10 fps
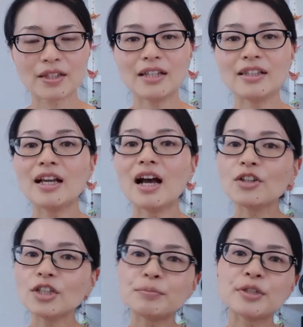and the
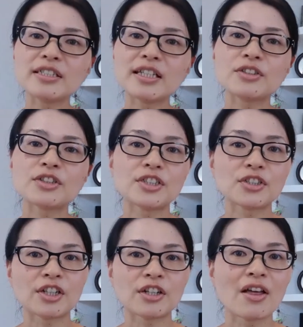other presenters
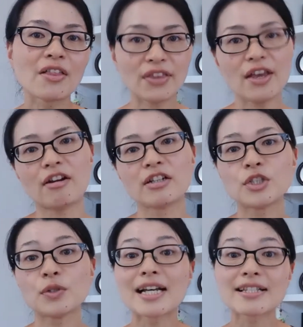are there
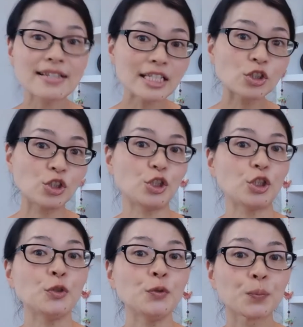to assist
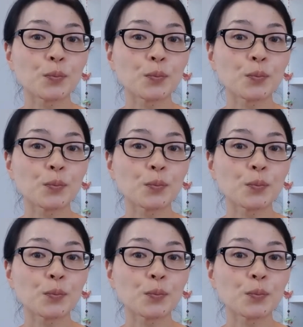you,